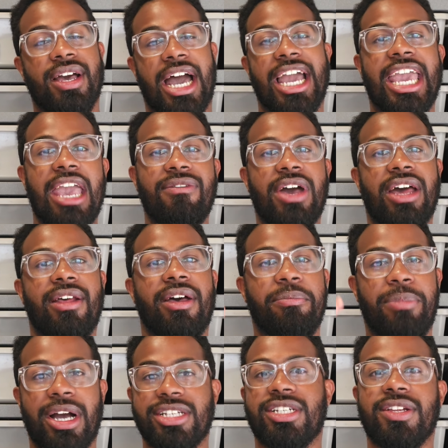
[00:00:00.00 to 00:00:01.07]
I gave out a
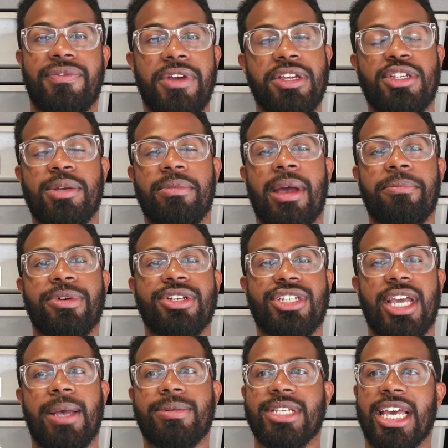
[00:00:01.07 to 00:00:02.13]
bunch of YouTube
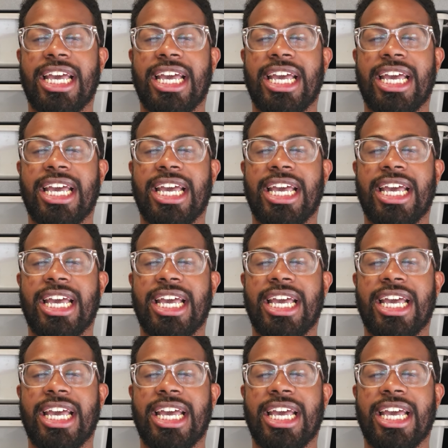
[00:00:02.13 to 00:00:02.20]
memberships.